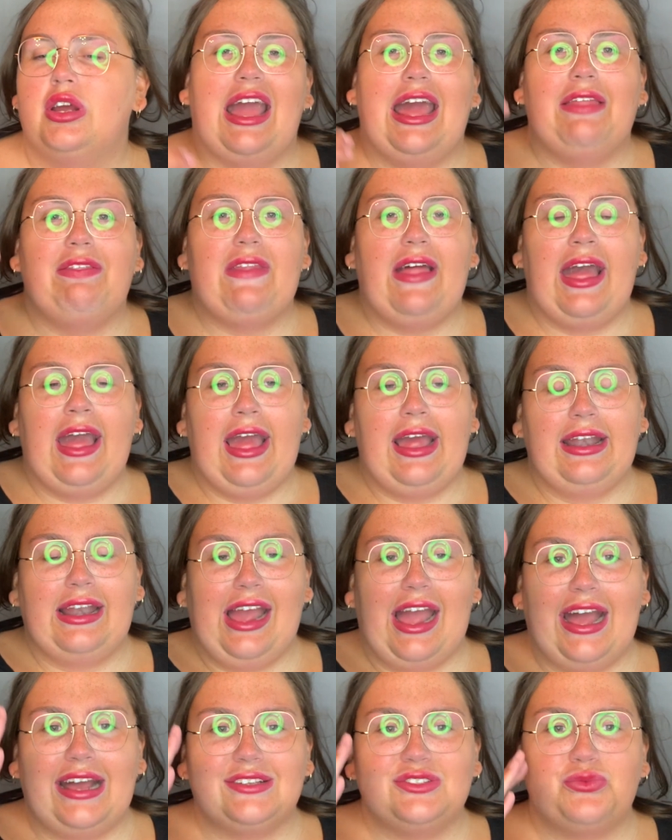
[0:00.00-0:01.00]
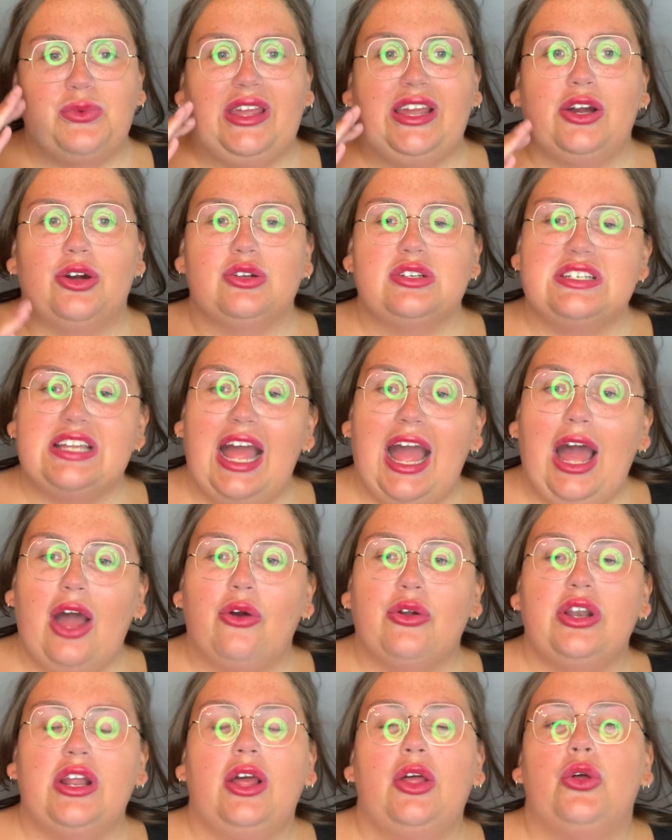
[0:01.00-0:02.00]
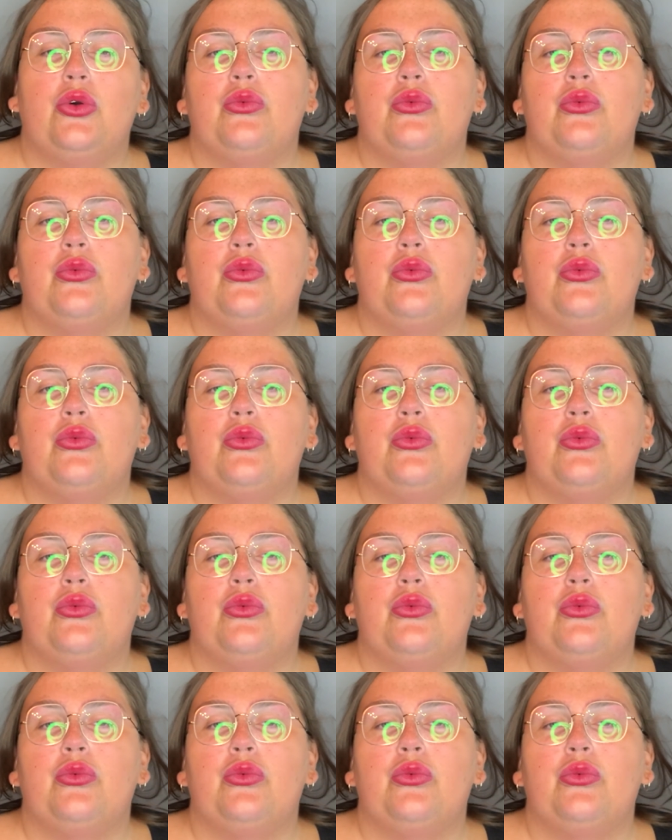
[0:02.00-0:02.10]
And then as we go down,